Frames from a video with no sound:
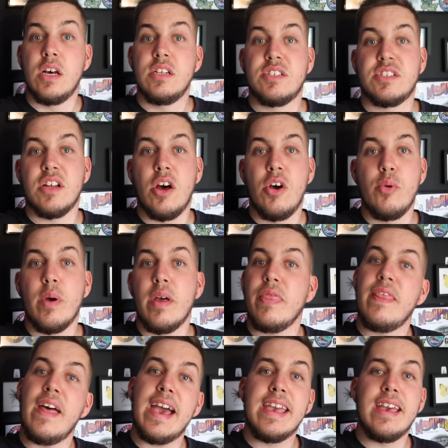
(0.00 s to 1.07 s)
So
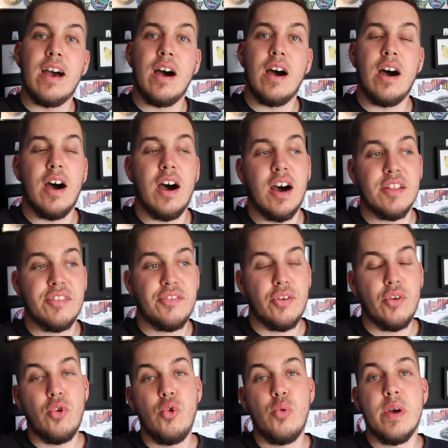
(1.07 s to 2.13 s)
they are our
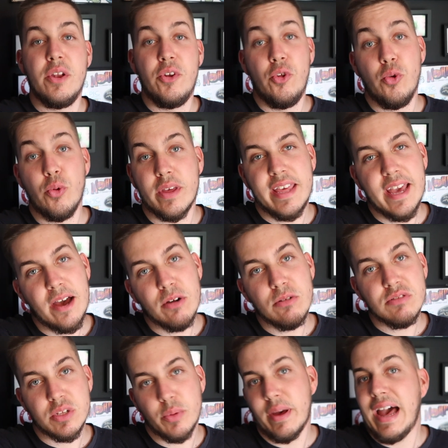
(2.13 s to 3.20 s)
two new
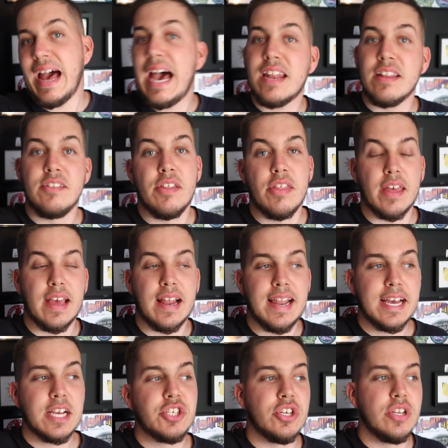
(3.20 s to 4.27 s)
girls that we're adding to the
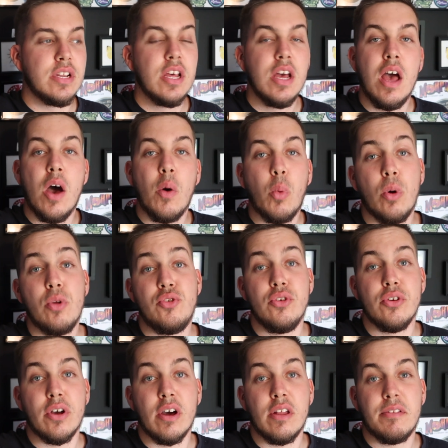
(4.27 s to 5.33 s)
collection. What do you
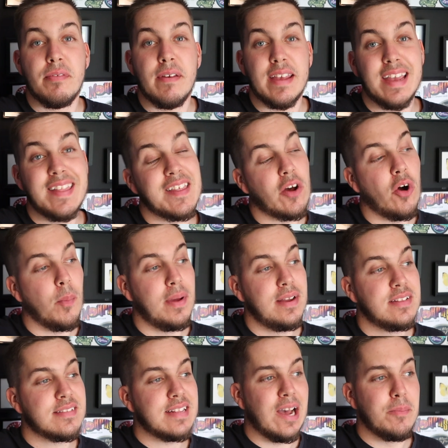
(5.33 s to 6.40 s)
guys think in the
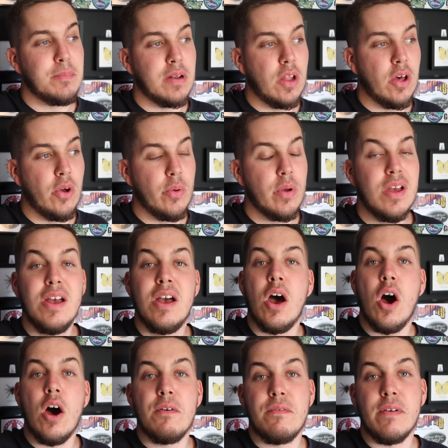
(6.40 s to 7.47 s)
comments down below?
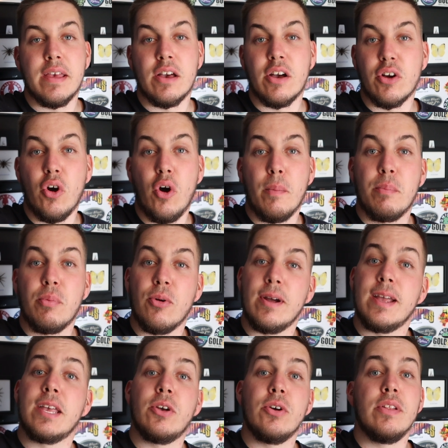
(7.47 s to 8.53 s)
I think I got a
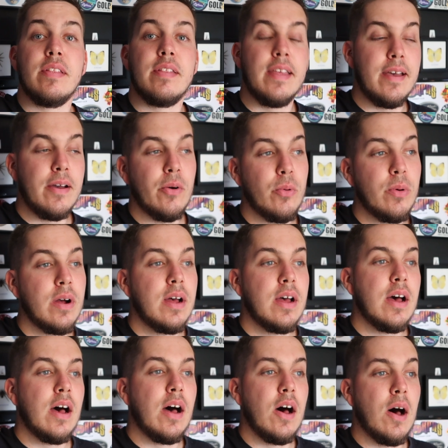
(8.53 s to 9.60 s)
pretty good deal.
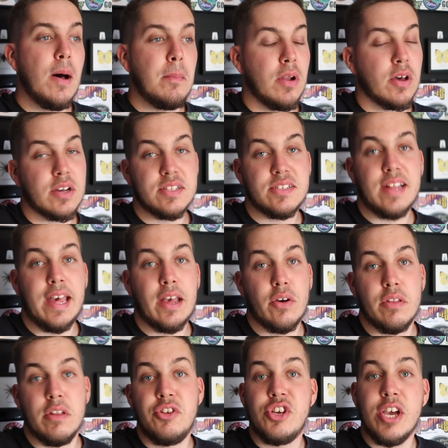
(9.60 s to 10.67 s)
Like I say, I got
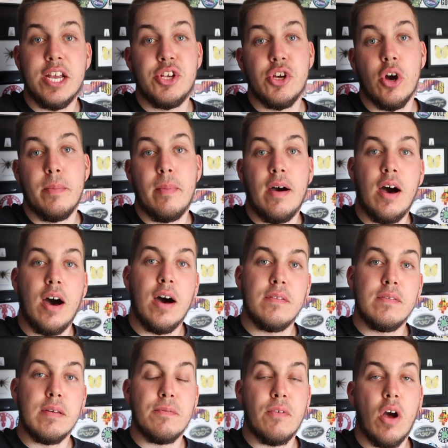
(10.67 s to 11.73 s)
the GHI
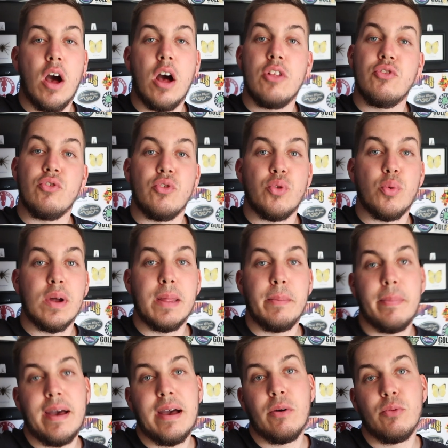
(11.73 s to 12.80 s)
Mojave for
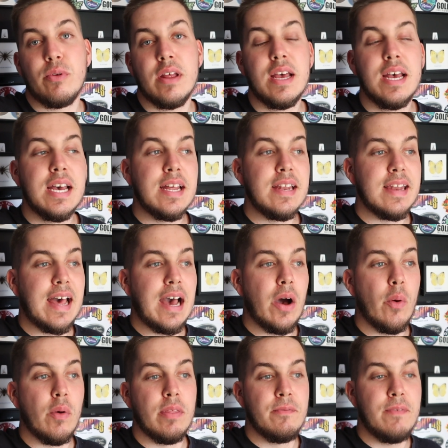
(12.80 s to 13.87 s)
£120.
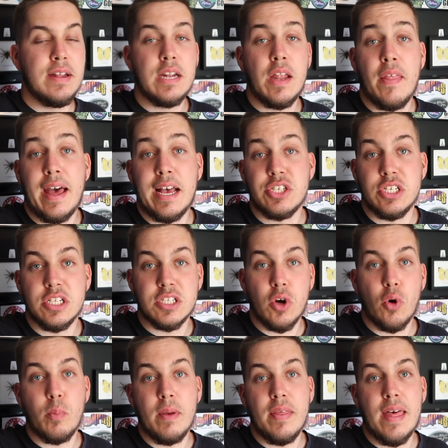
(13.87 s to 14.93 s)
Now the vendor that actually
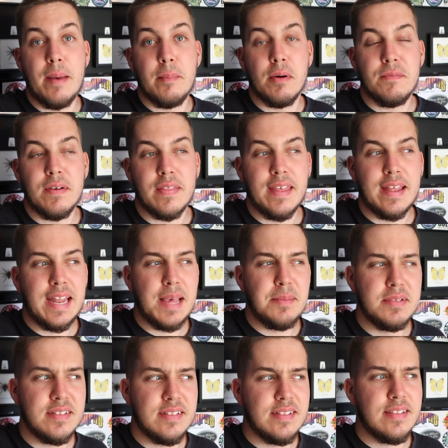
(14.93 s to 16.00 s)
sold me them, I think their name
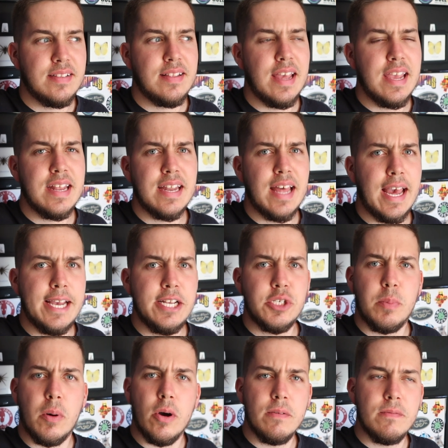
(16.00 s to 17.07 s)
is D&H
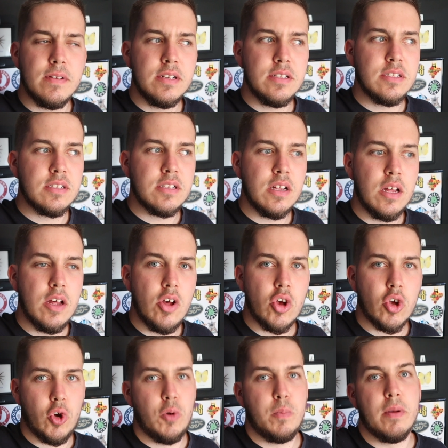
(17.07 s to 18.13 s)
Pythons,
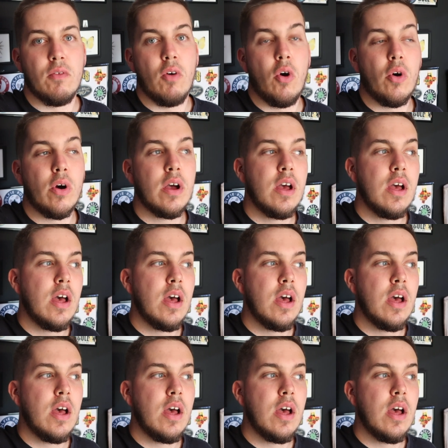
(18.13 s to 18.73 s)
could be wrong.